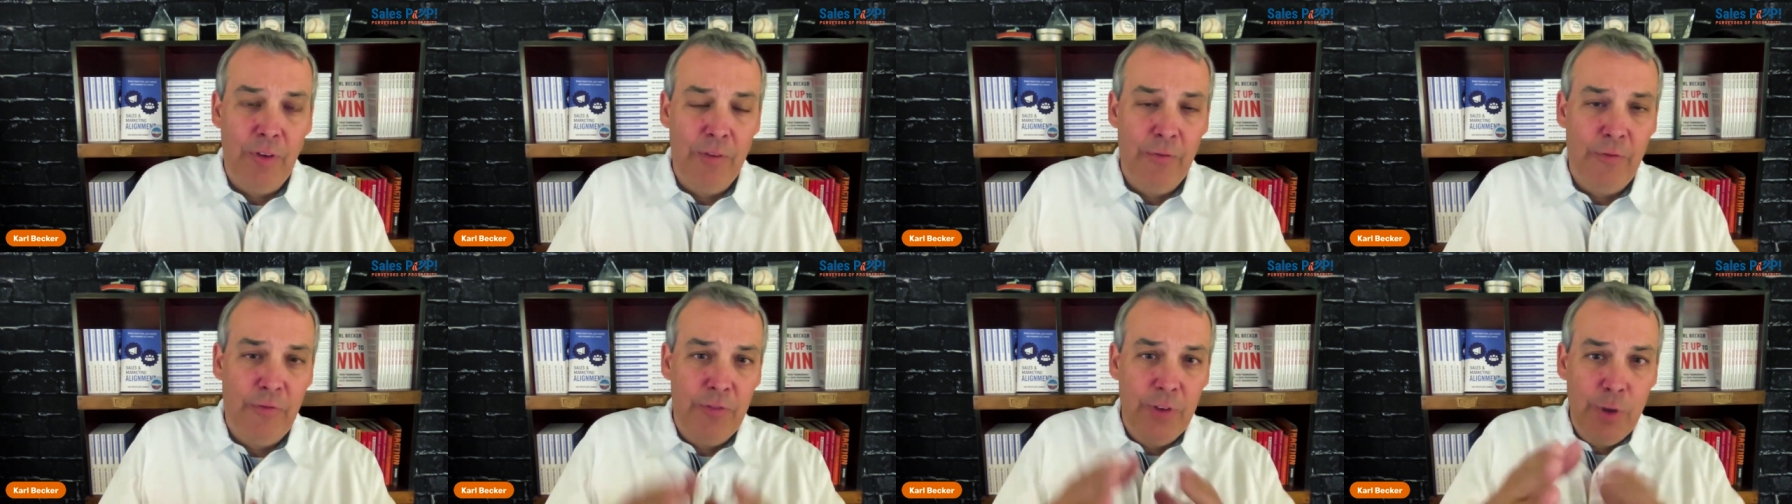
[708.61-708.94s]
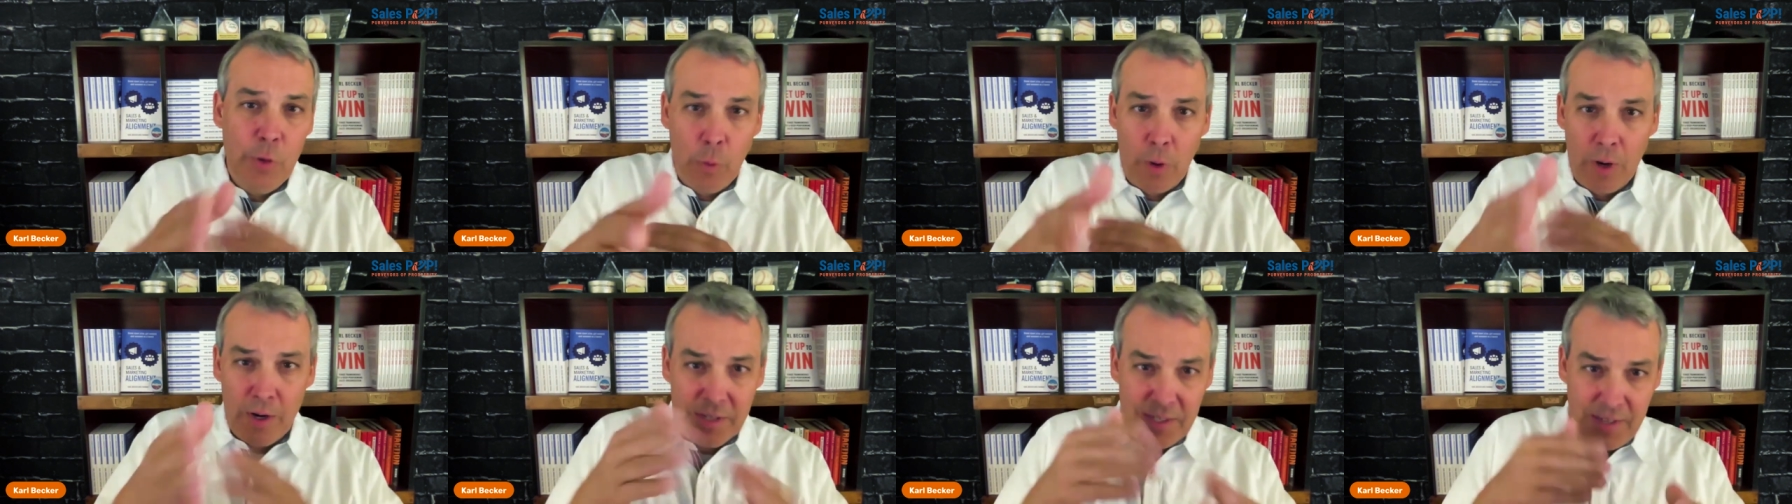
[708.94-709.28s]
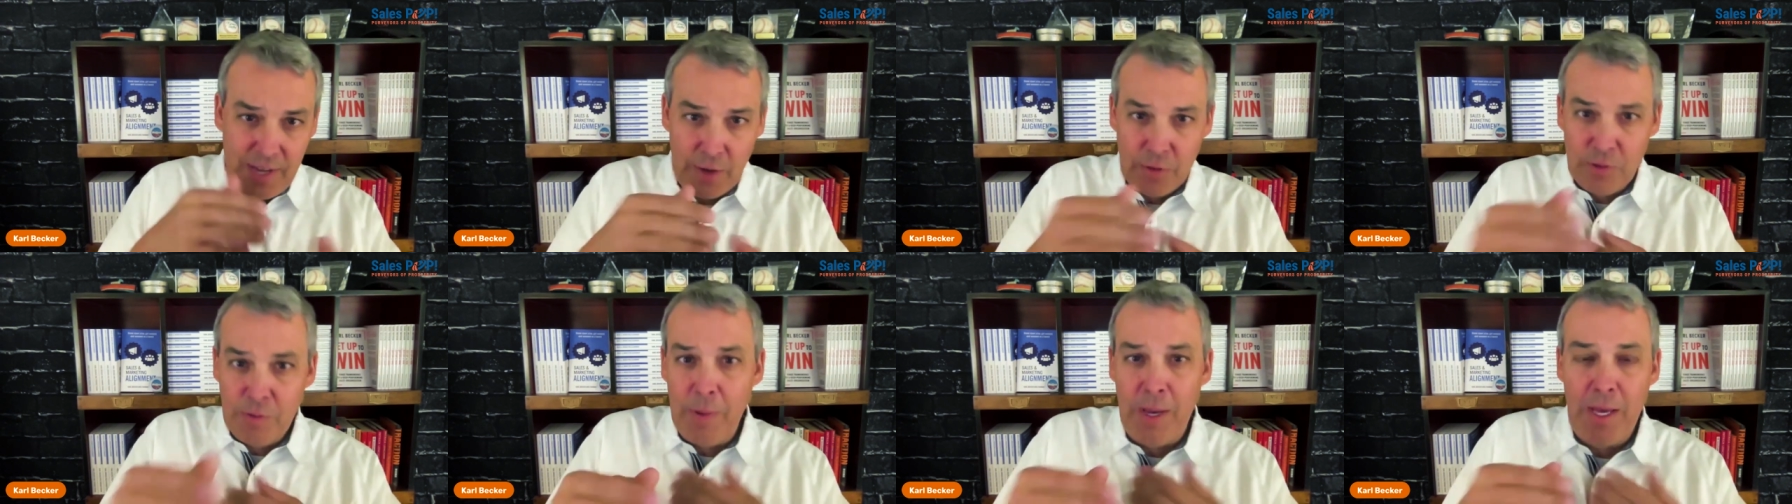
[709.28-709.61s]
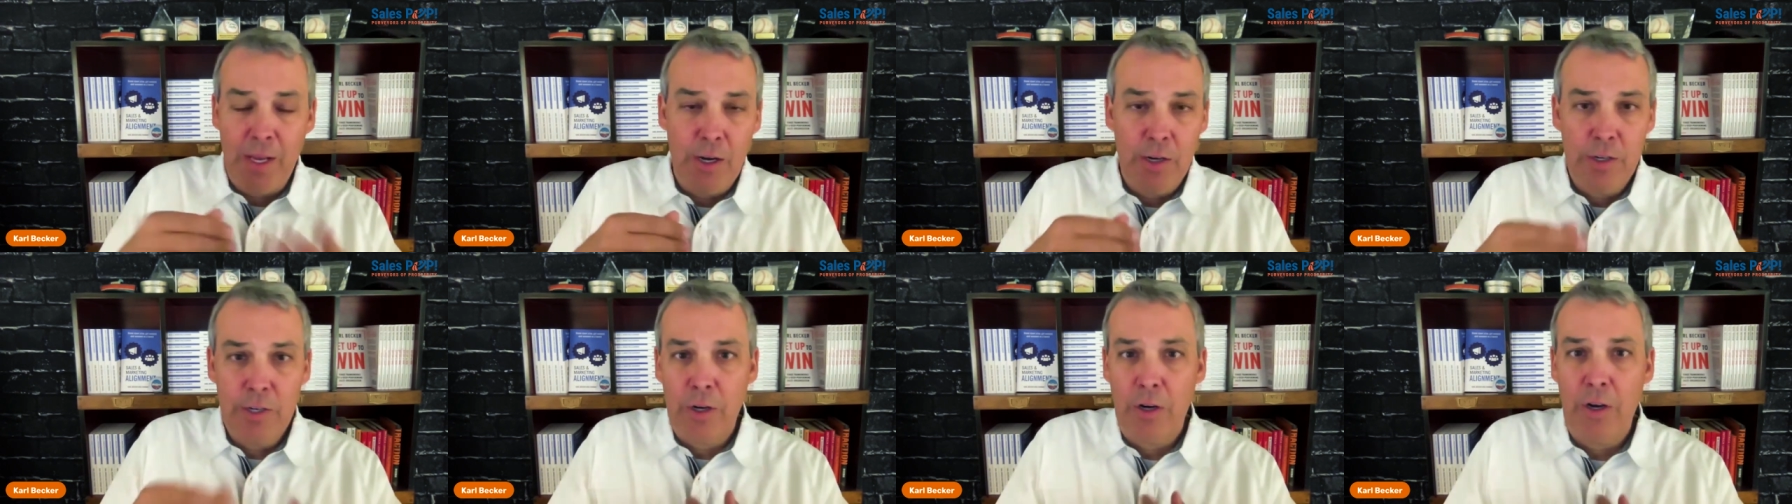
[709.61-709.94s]
if you were a sales
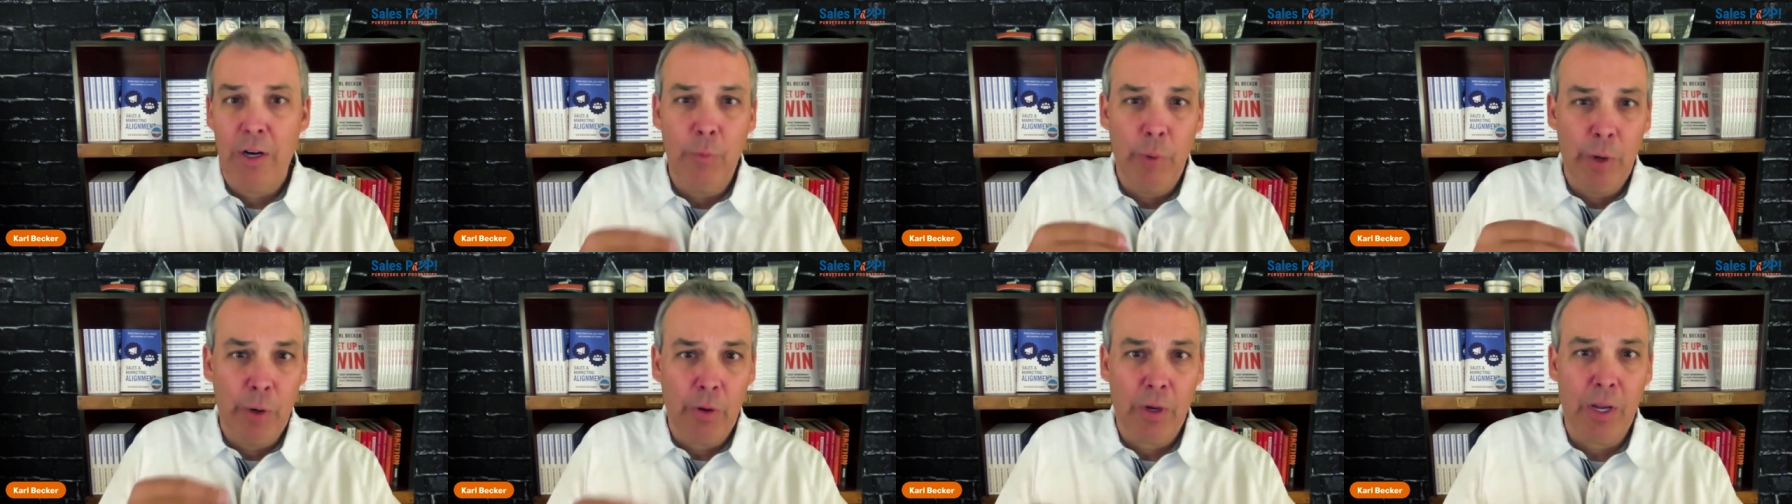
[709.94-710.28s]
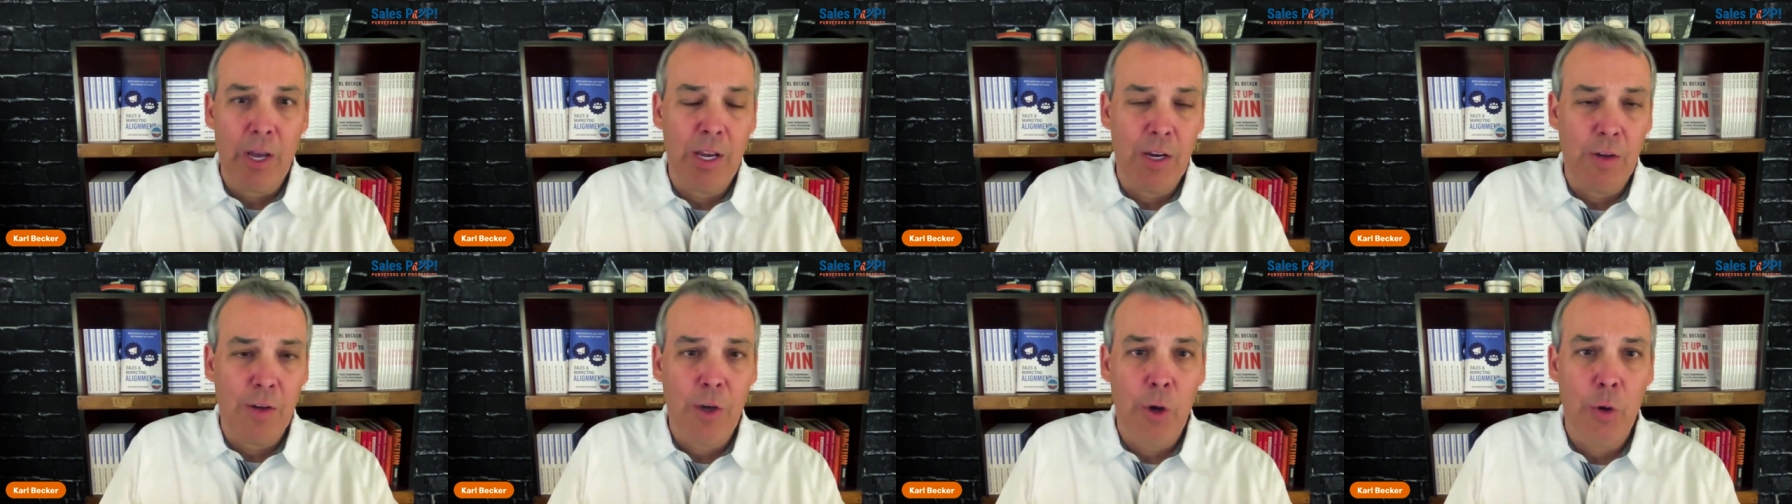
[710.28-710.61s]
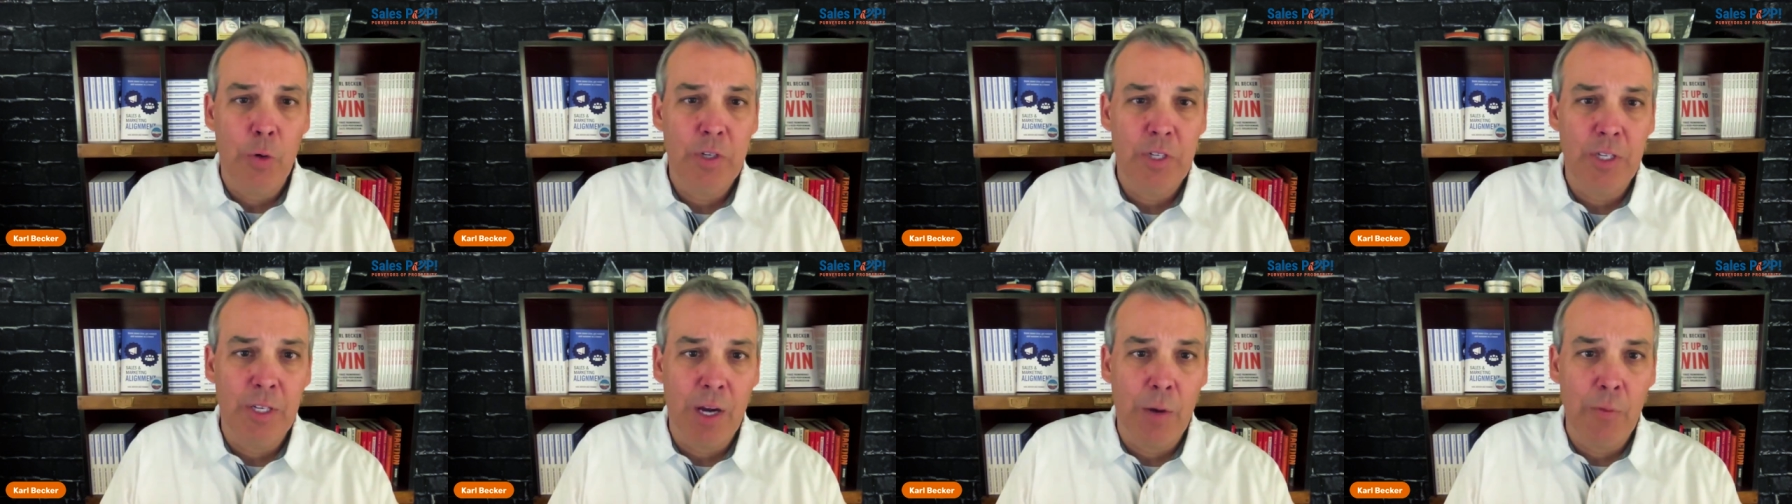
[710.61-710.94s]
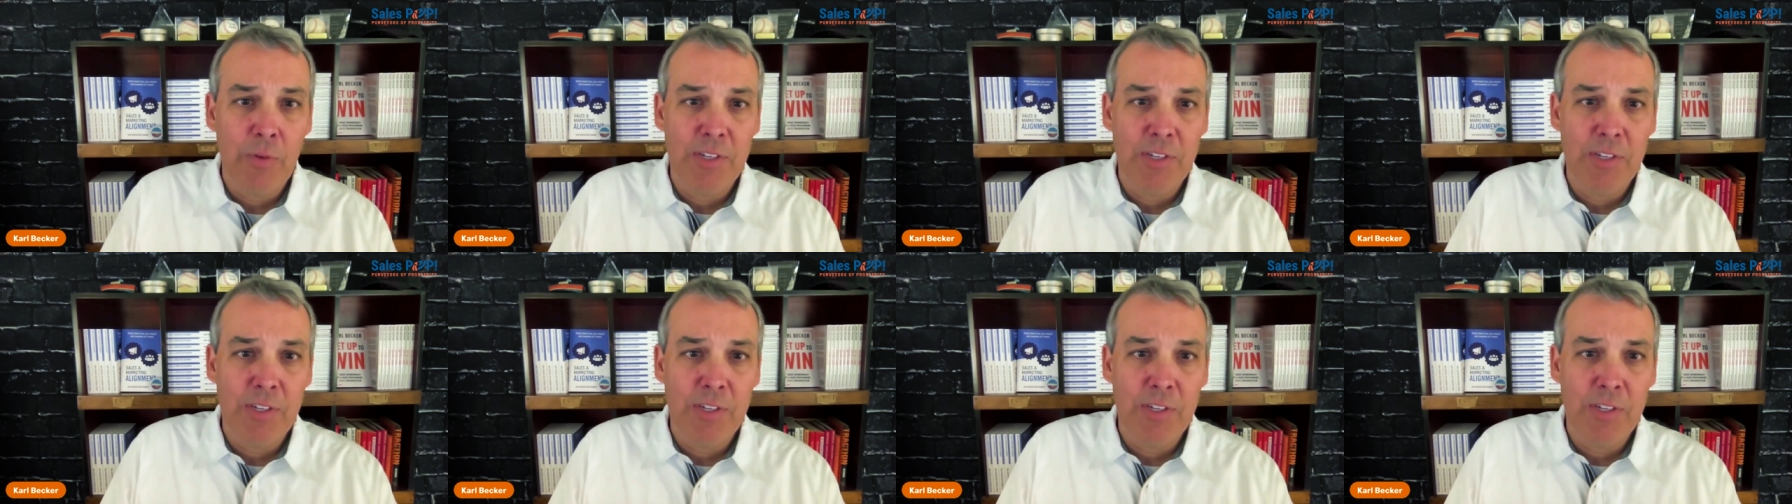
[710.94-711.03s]
manager and we were kind of coaching,